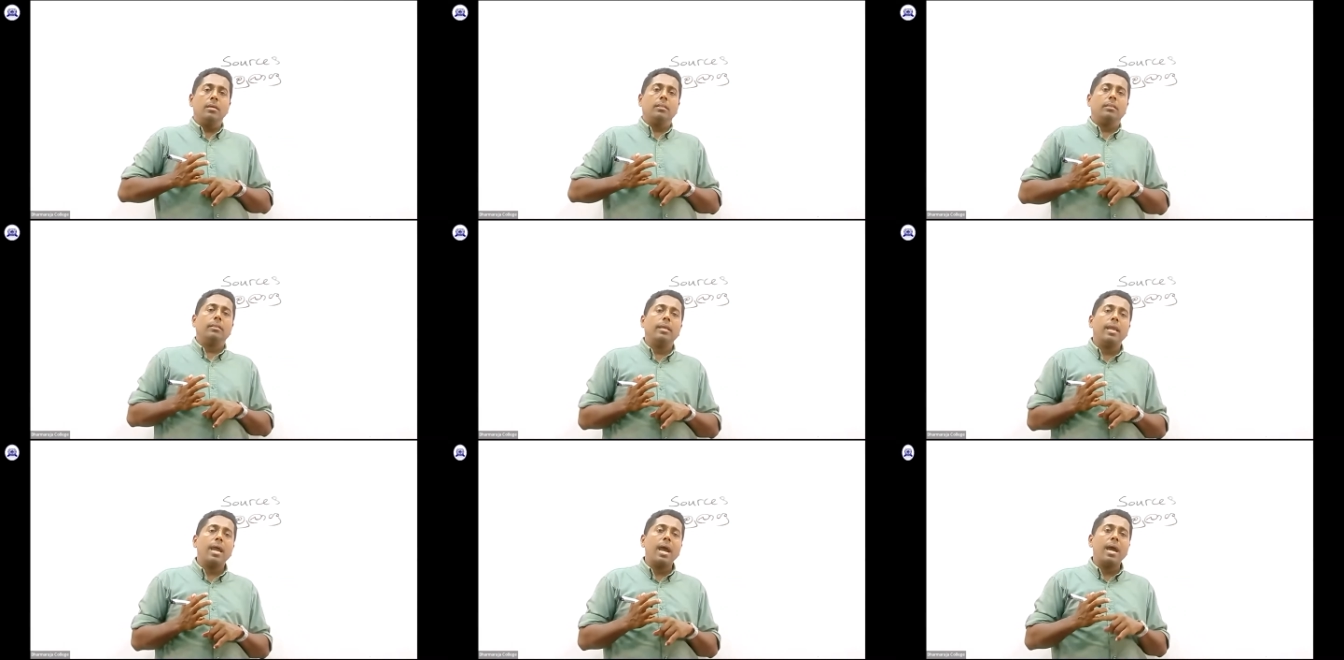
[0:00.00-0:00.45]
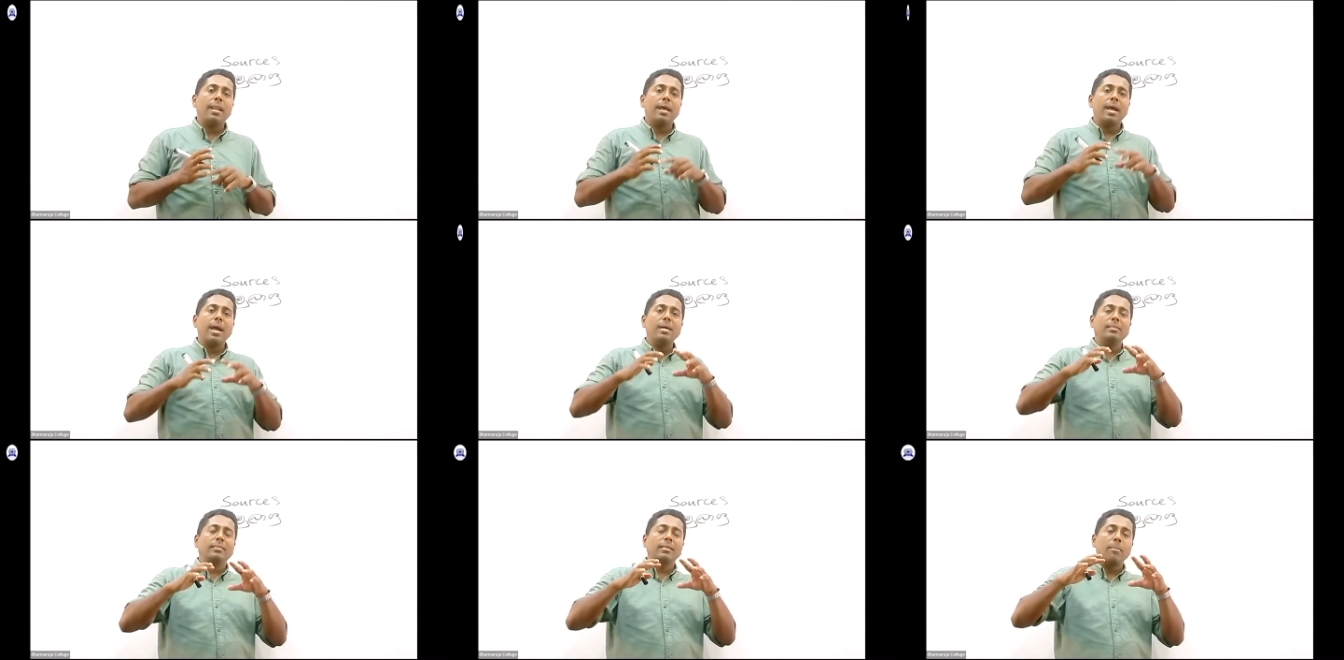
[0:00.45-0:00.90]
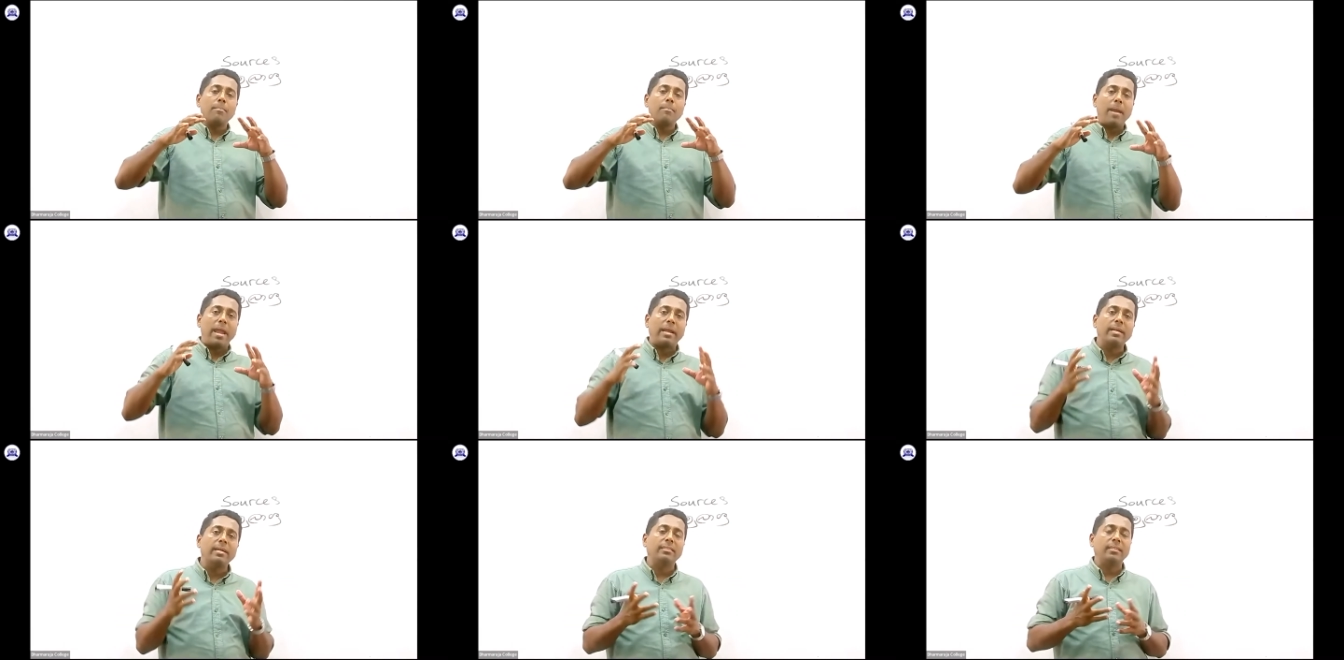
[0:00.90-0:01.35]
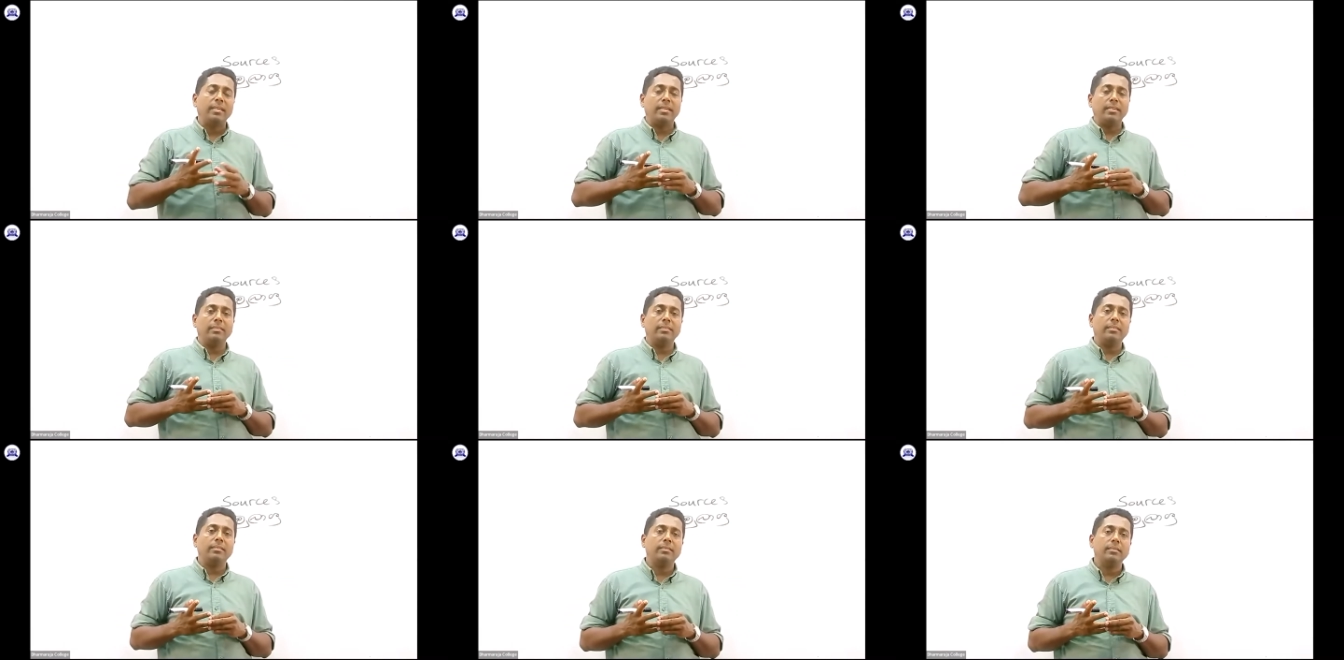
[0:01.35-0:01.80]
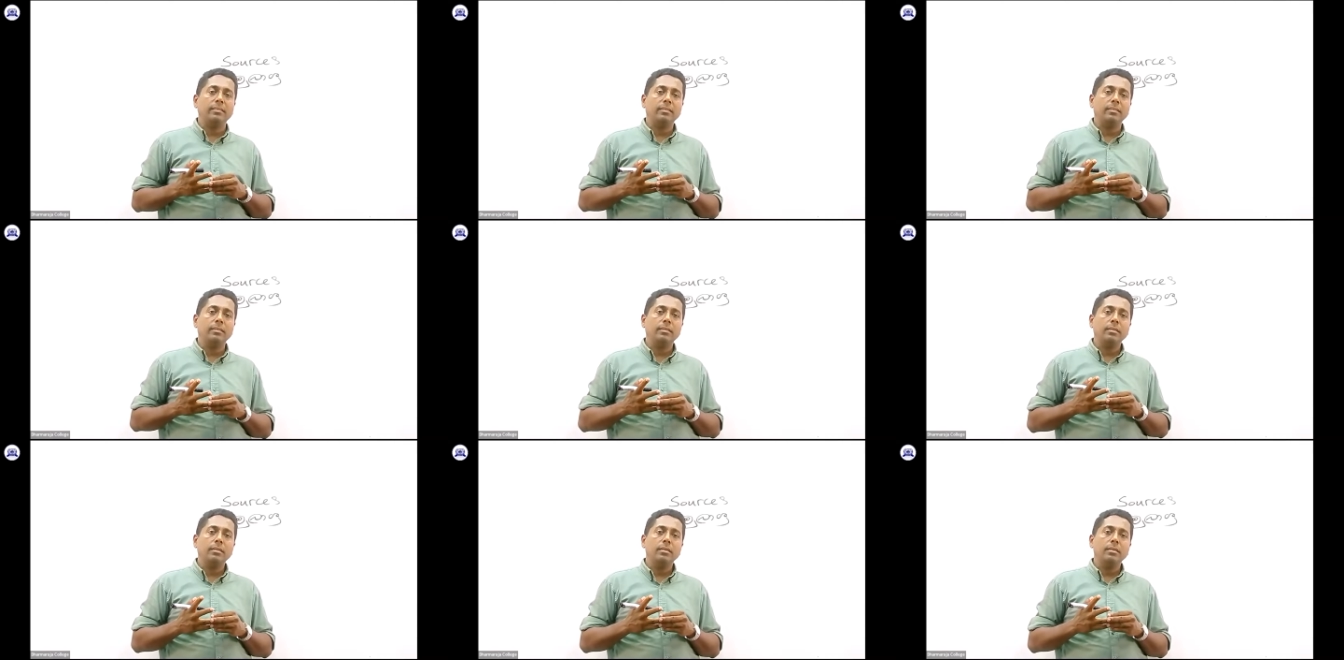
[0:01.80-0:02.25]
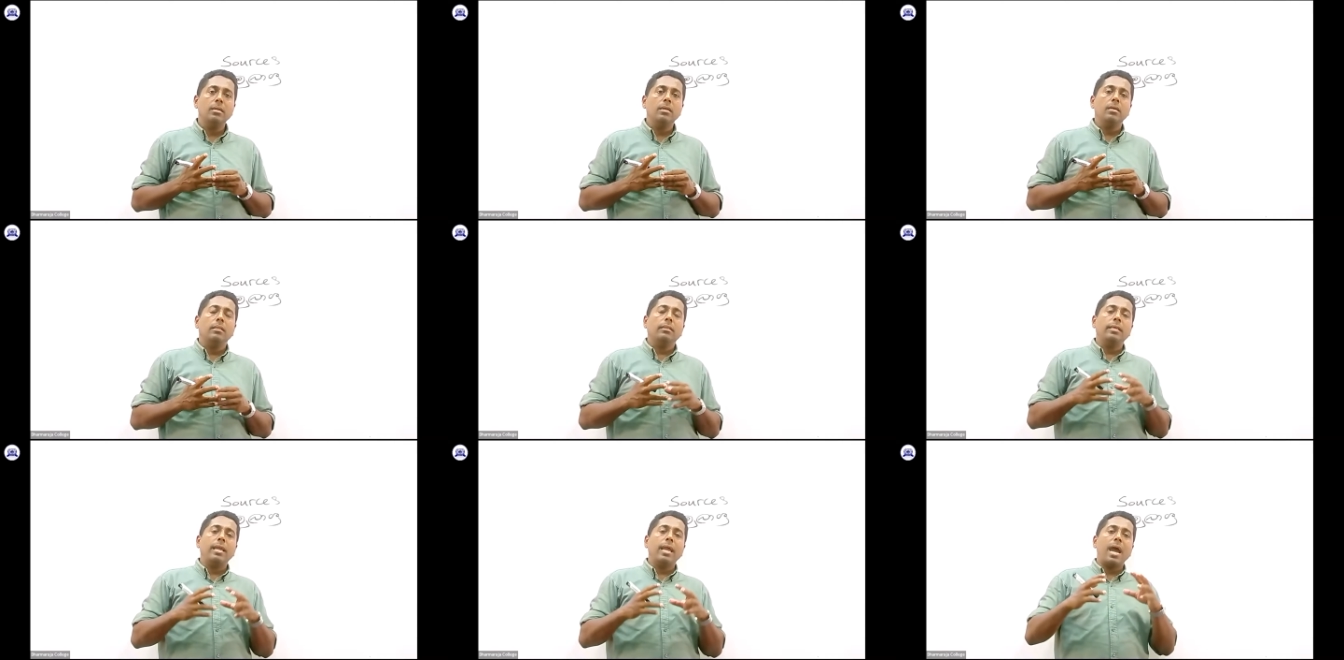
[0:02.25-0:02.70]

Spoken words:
There are some magazines. There